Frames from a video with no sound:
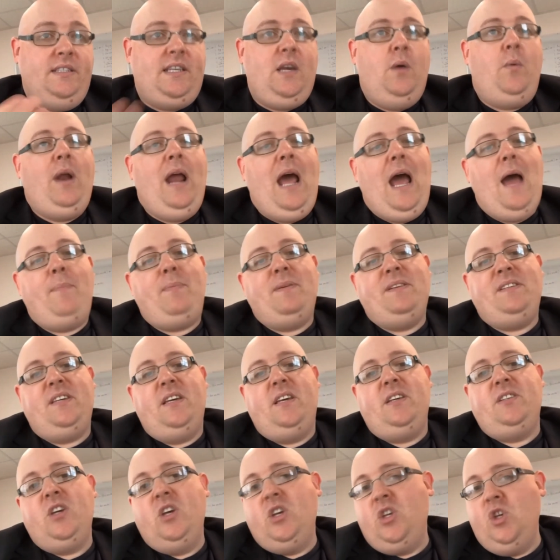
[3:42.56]
See, what happens
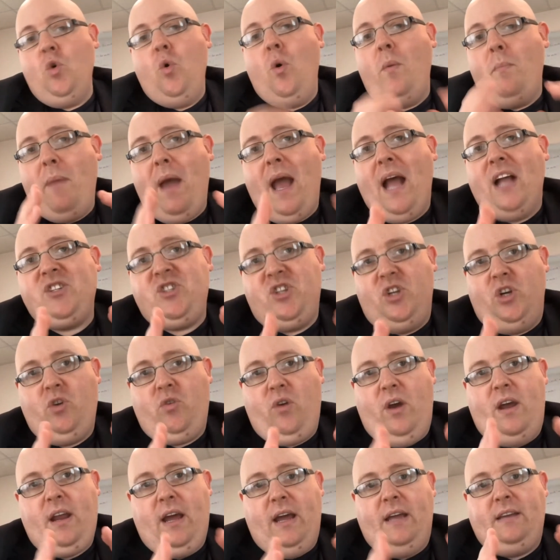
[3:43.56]
is you imagine a
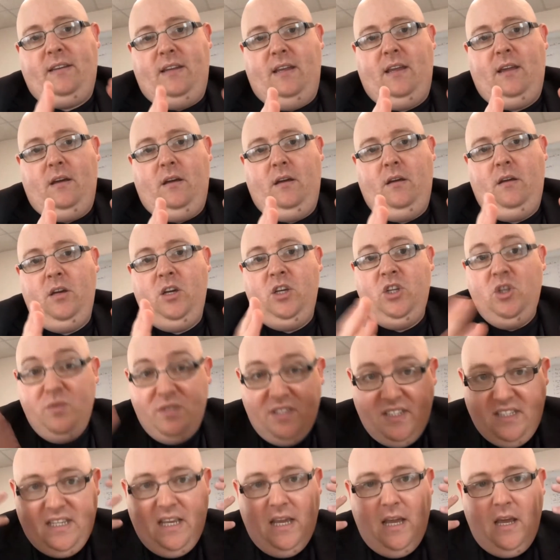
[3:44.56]
great idea. You
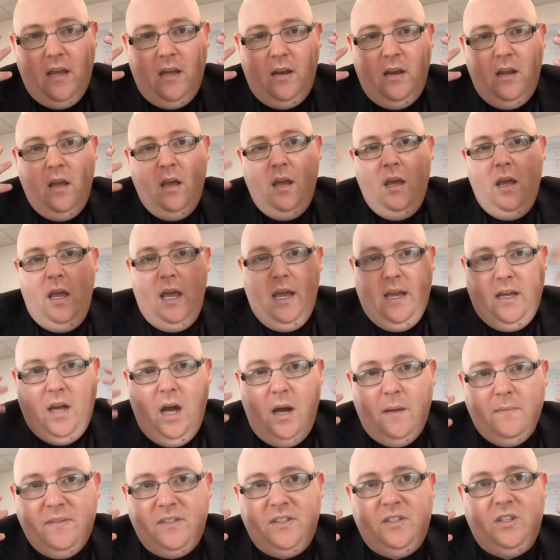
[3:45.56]
see it, it
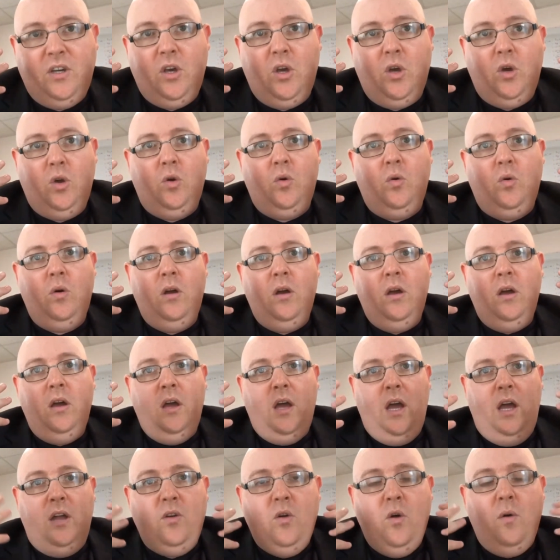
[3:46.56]
comes to you,
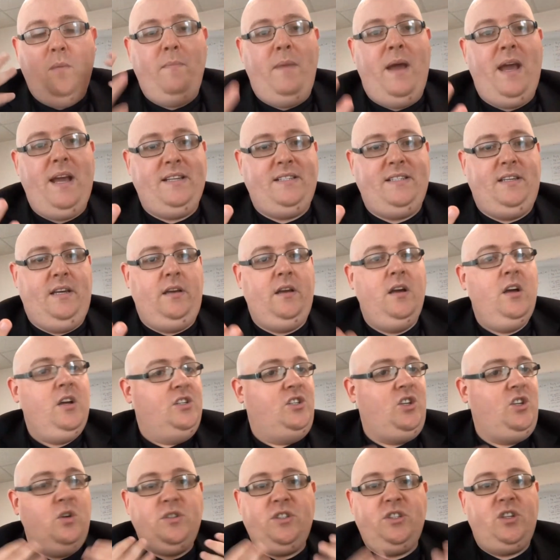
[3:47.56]
and you're amazing.
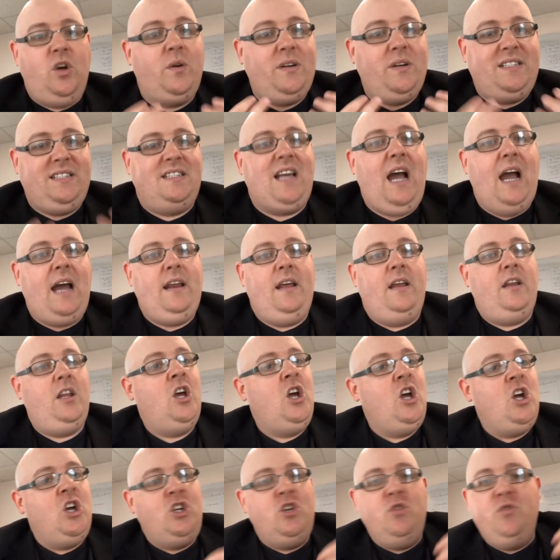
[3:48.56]
So you're so excited,
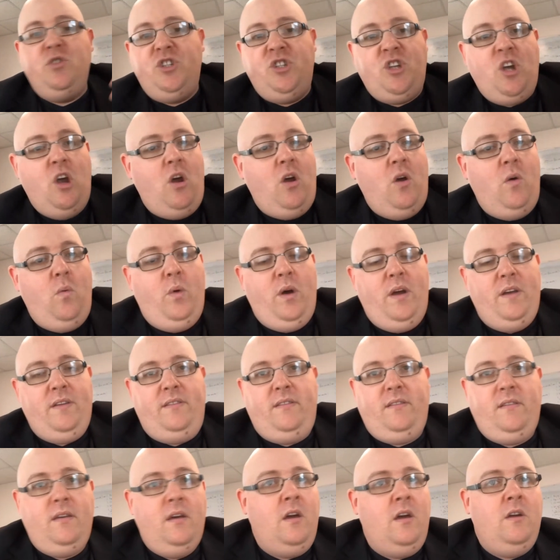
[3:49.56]
you share it with
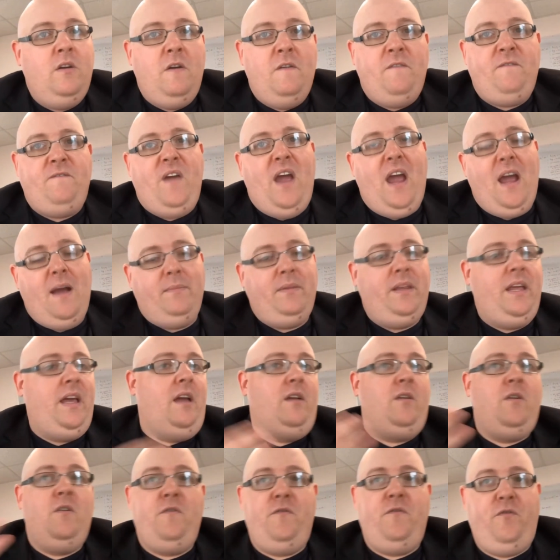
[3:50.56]
your
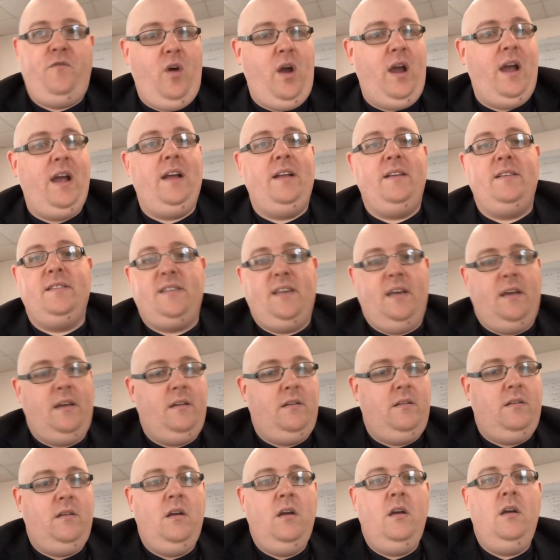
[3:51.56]
family and your friends,
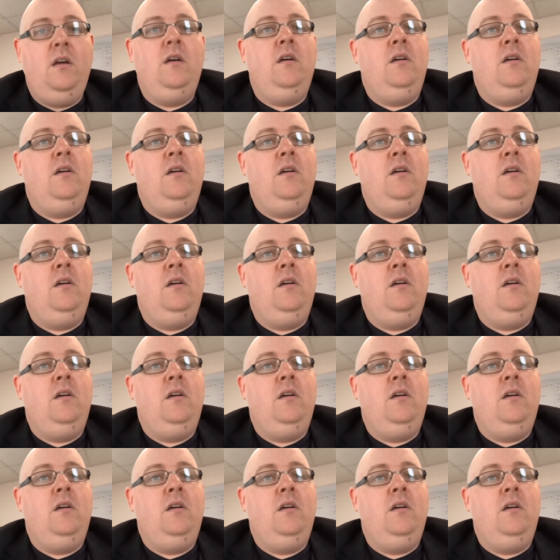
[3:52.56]
and